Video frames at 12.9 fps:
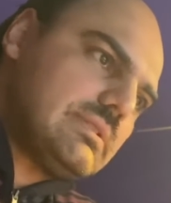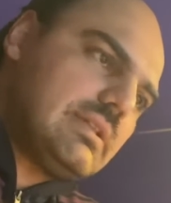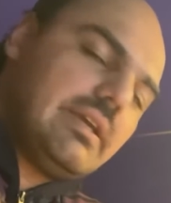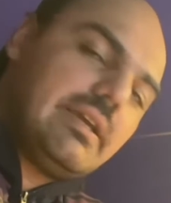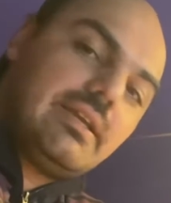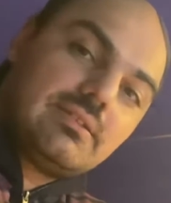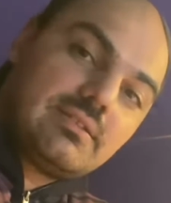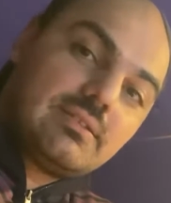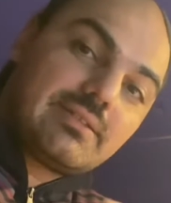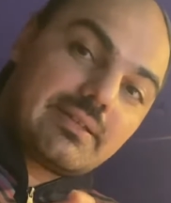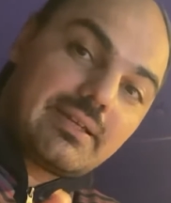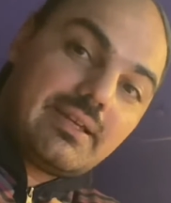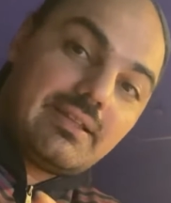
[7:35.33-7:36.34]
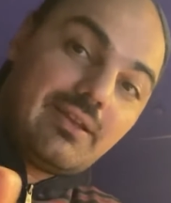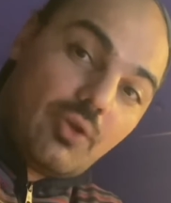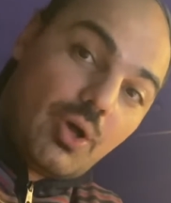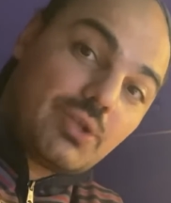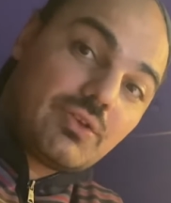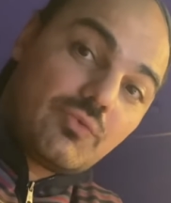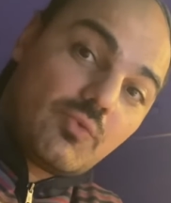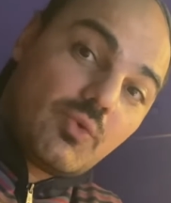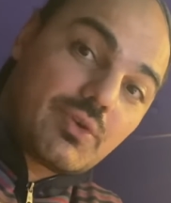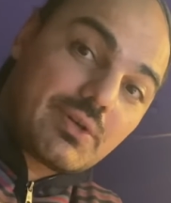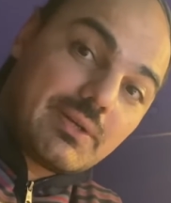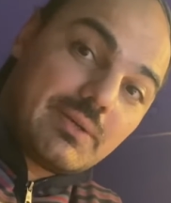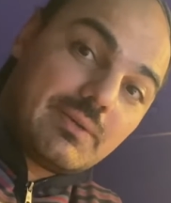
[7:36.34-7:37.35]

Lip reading: And this is again a lot of work.